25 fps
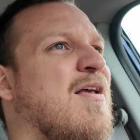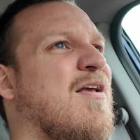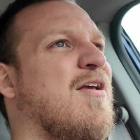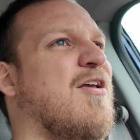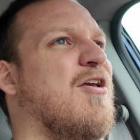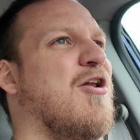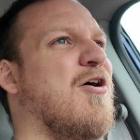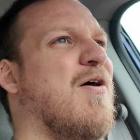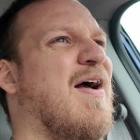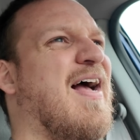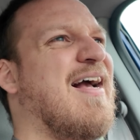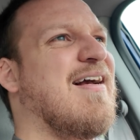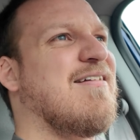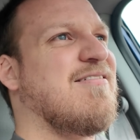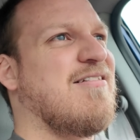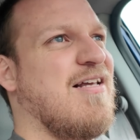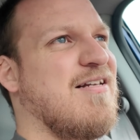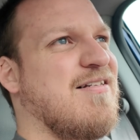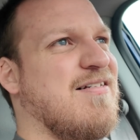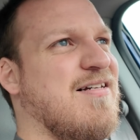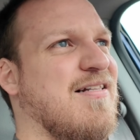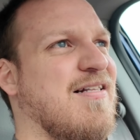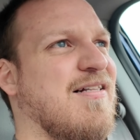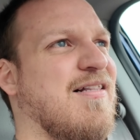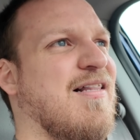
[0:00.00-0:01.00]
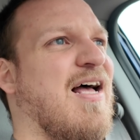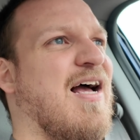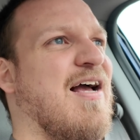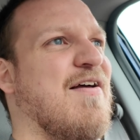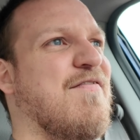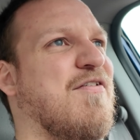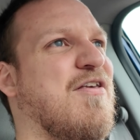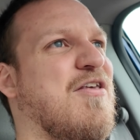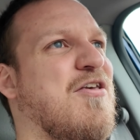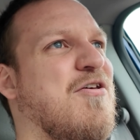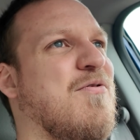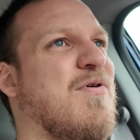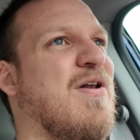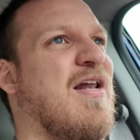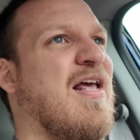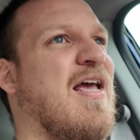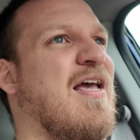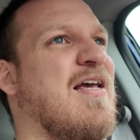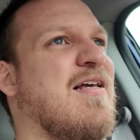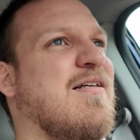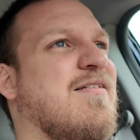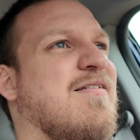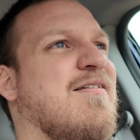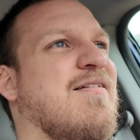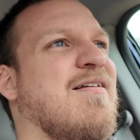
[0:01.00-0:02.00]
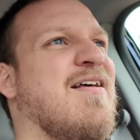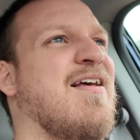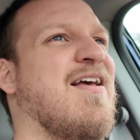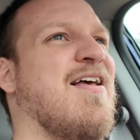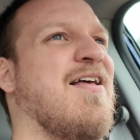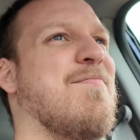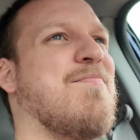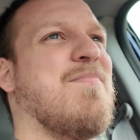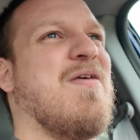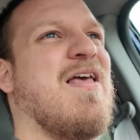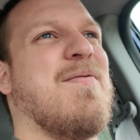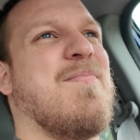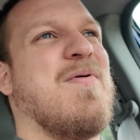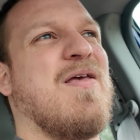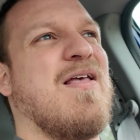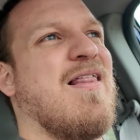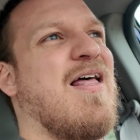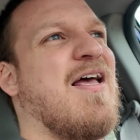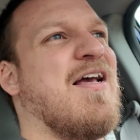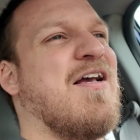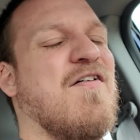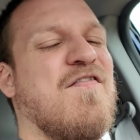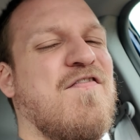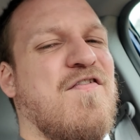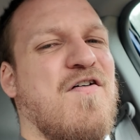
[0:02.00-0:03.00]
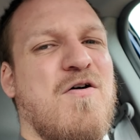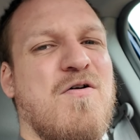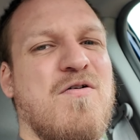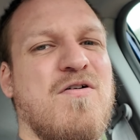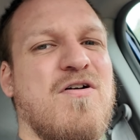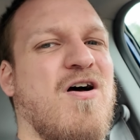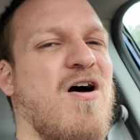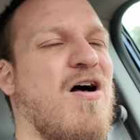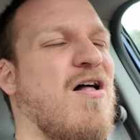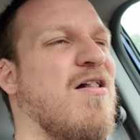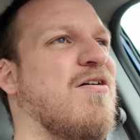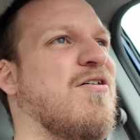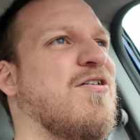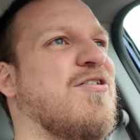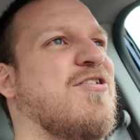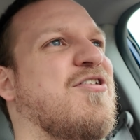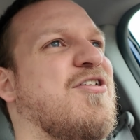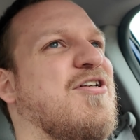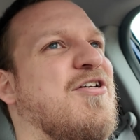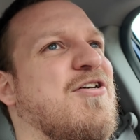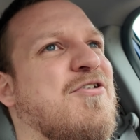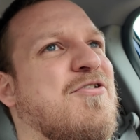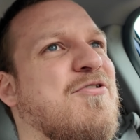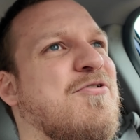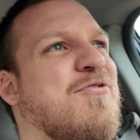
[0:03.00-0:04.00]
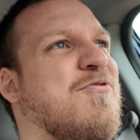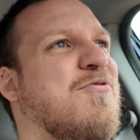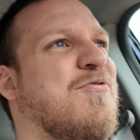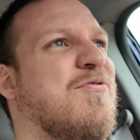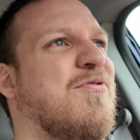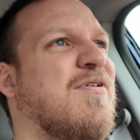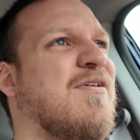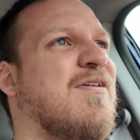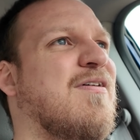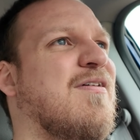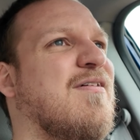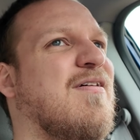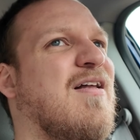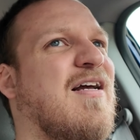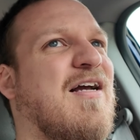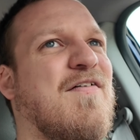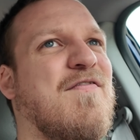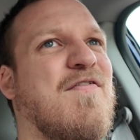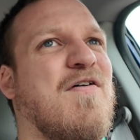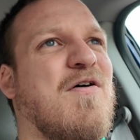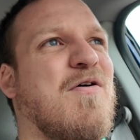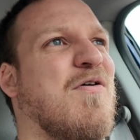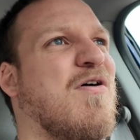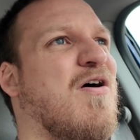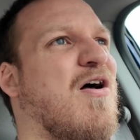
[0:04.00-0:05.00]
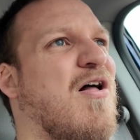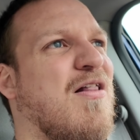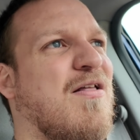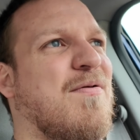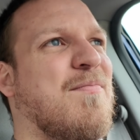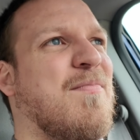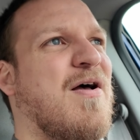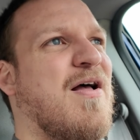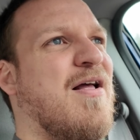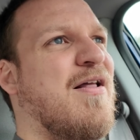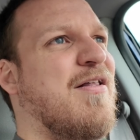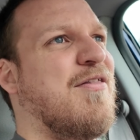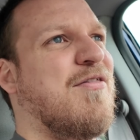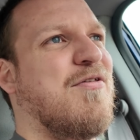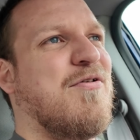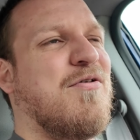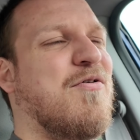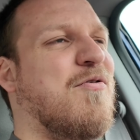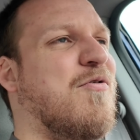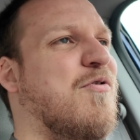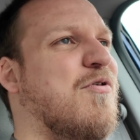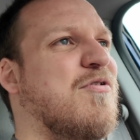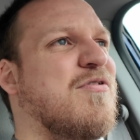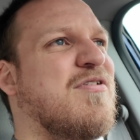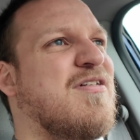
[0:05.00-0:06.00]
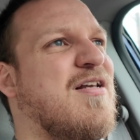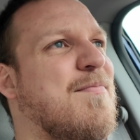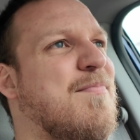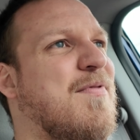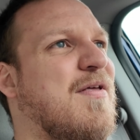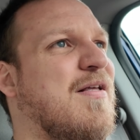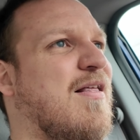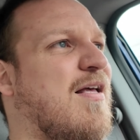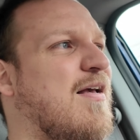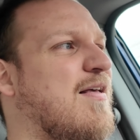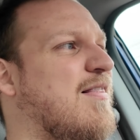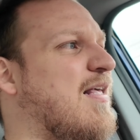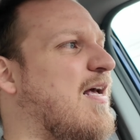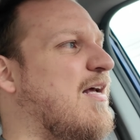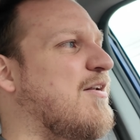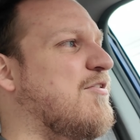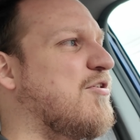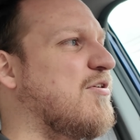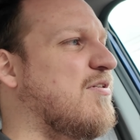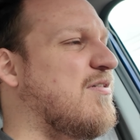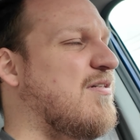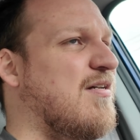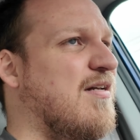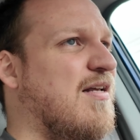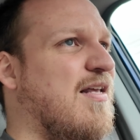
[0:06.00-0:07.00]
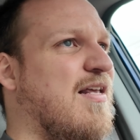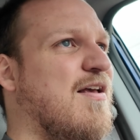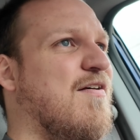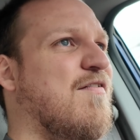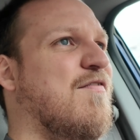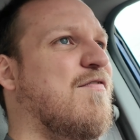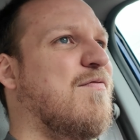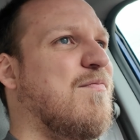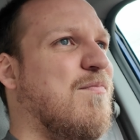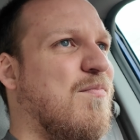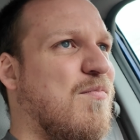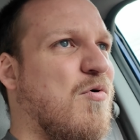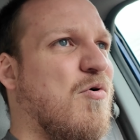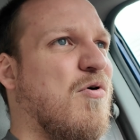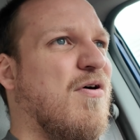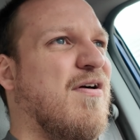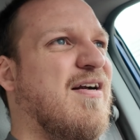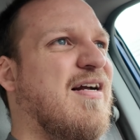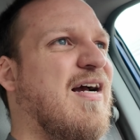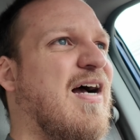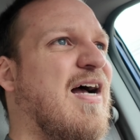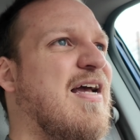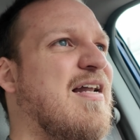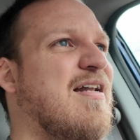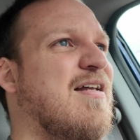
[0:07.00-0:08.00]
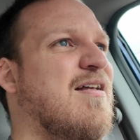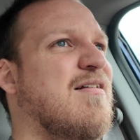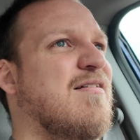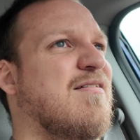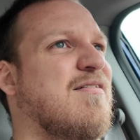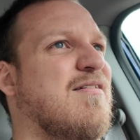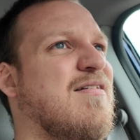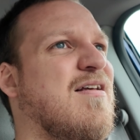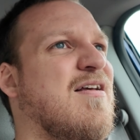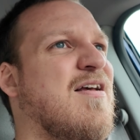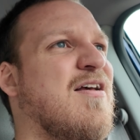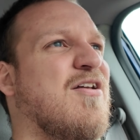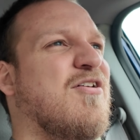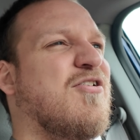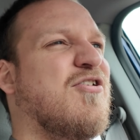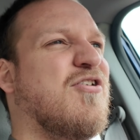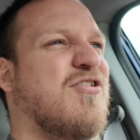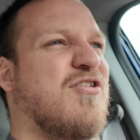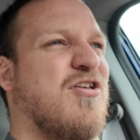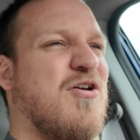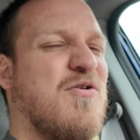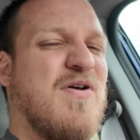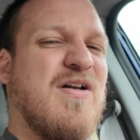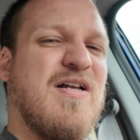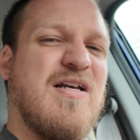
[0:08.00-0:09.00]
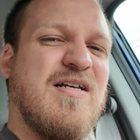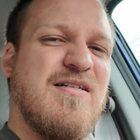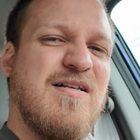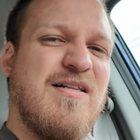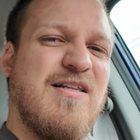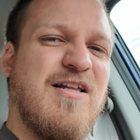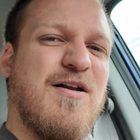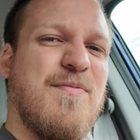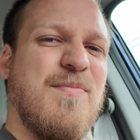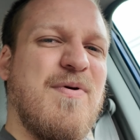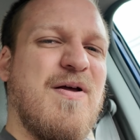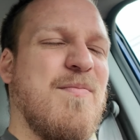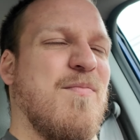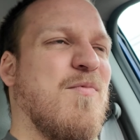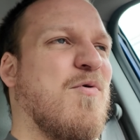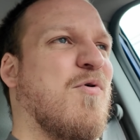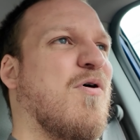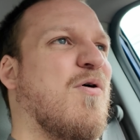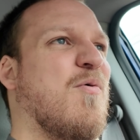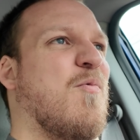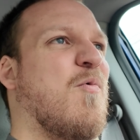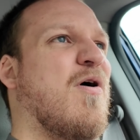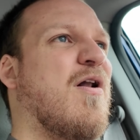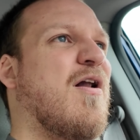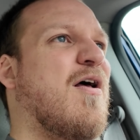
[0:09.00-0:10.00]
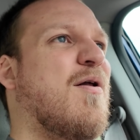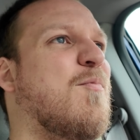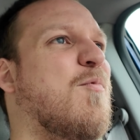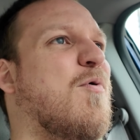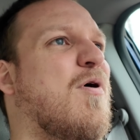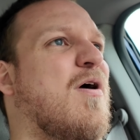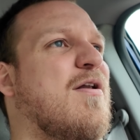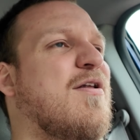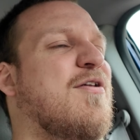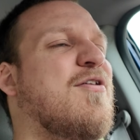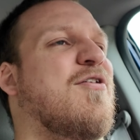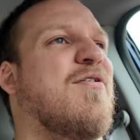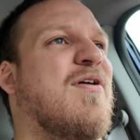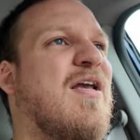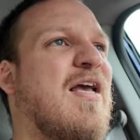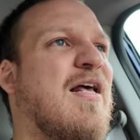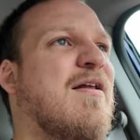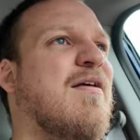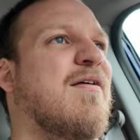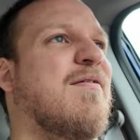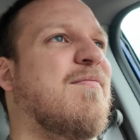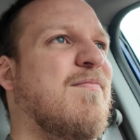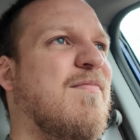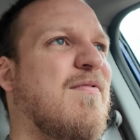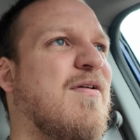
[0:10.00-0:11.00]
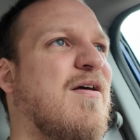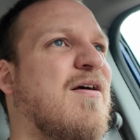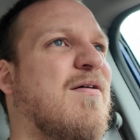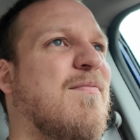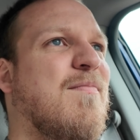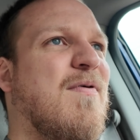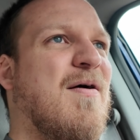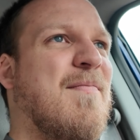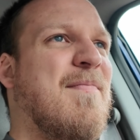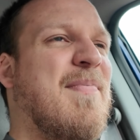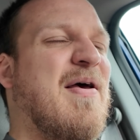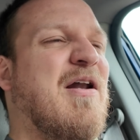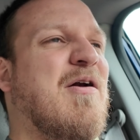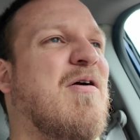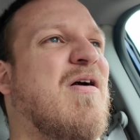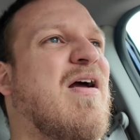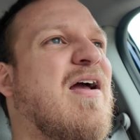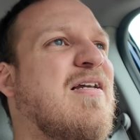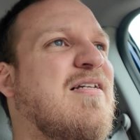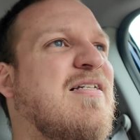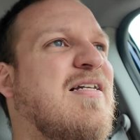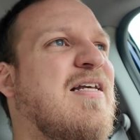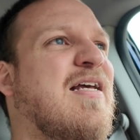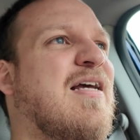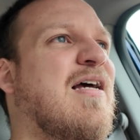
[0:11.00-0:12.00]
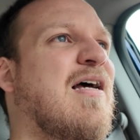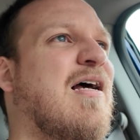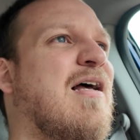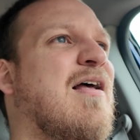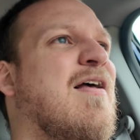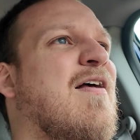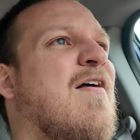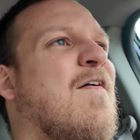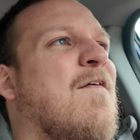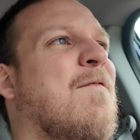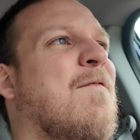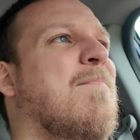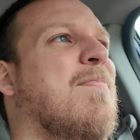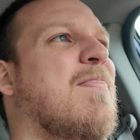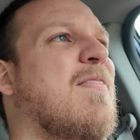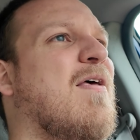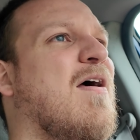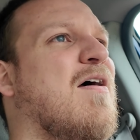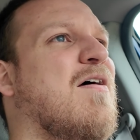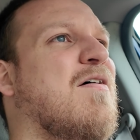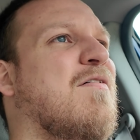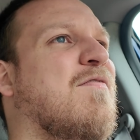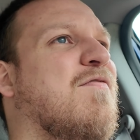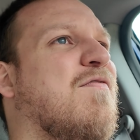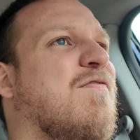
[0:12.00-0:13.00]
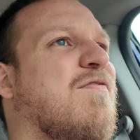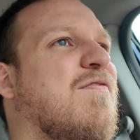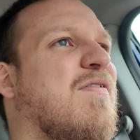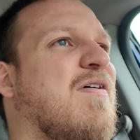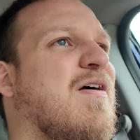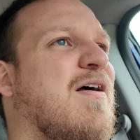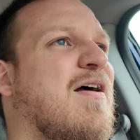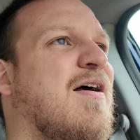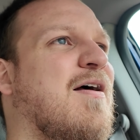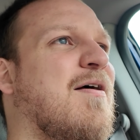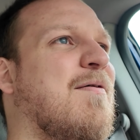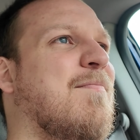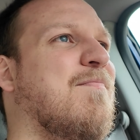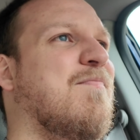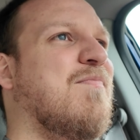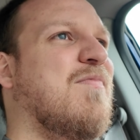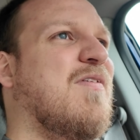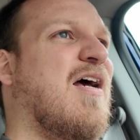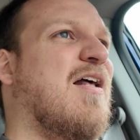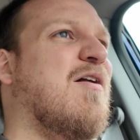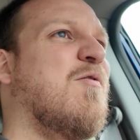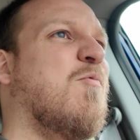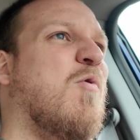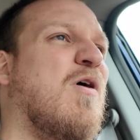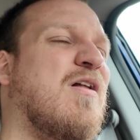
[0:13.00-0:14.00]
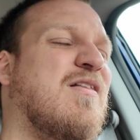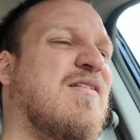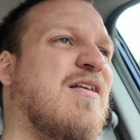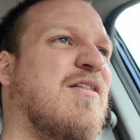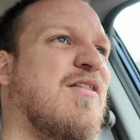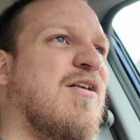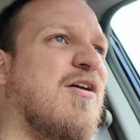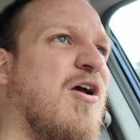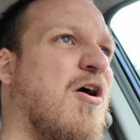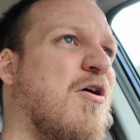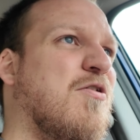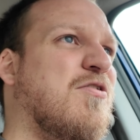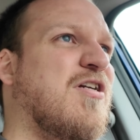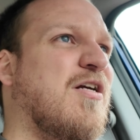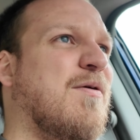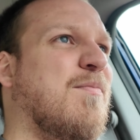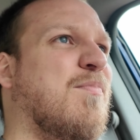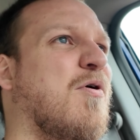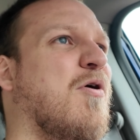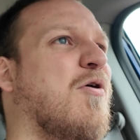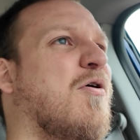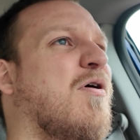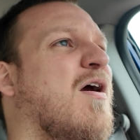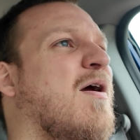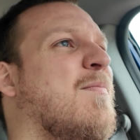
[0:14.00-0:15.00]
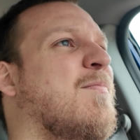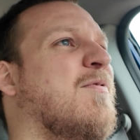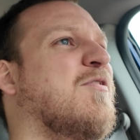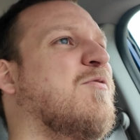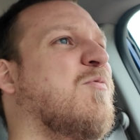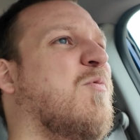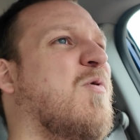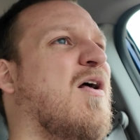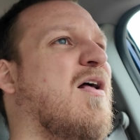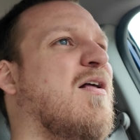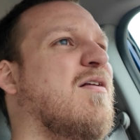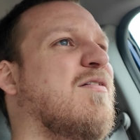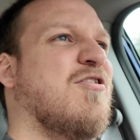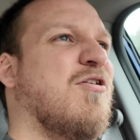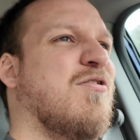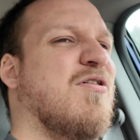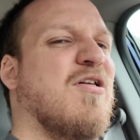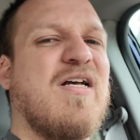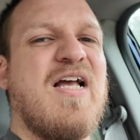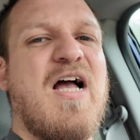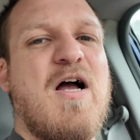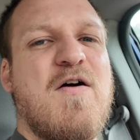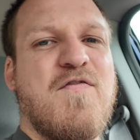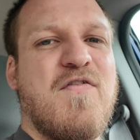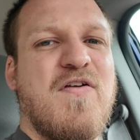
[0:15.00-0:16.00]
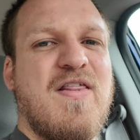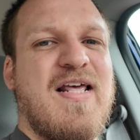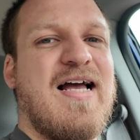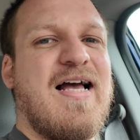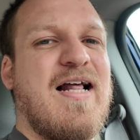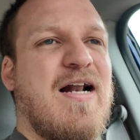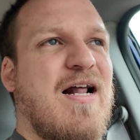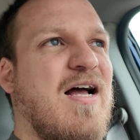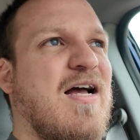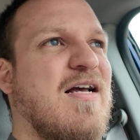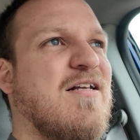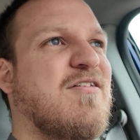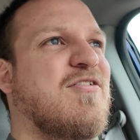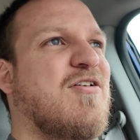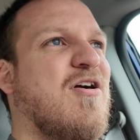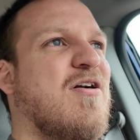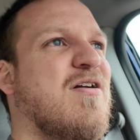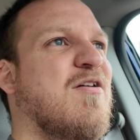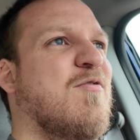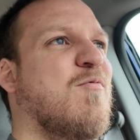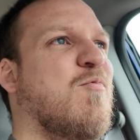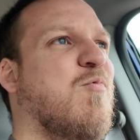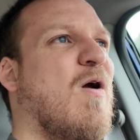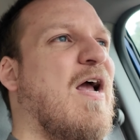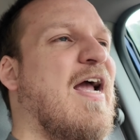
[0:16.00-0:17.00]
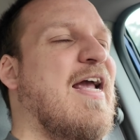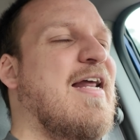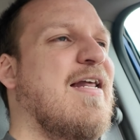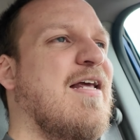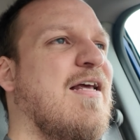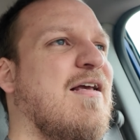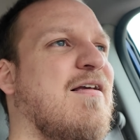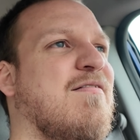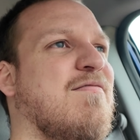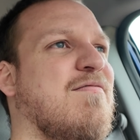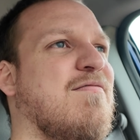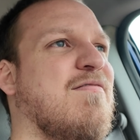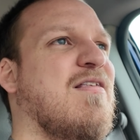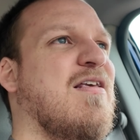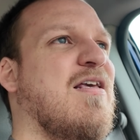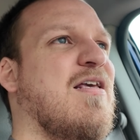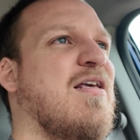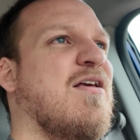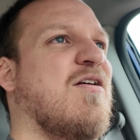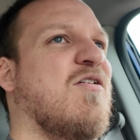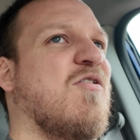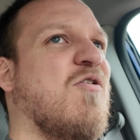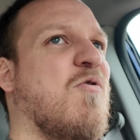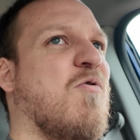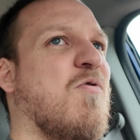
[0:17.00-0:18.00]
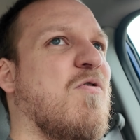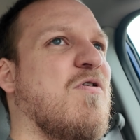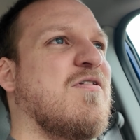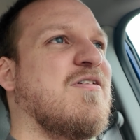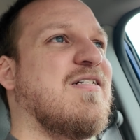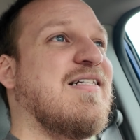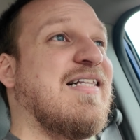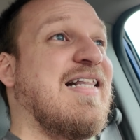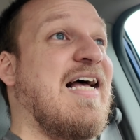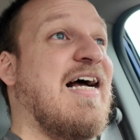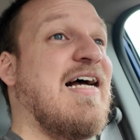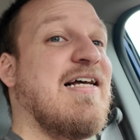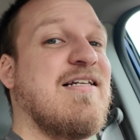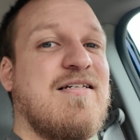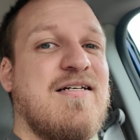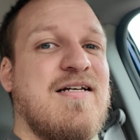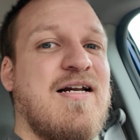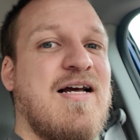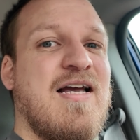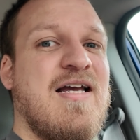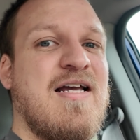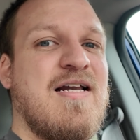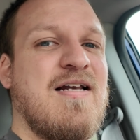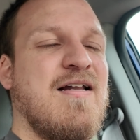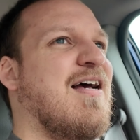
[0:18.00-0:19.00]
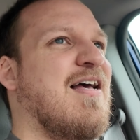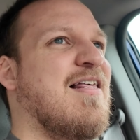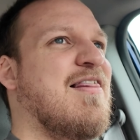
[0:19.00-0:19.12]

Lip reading: access to the live Q&As, maybe like a phone call or two, like a phone call a month or something like that, just to give more guidance, just so it is a little bit more one-on-one and you get a better idea of kind of what's in the coaching program as well. So look out for that. I started writing the course last night.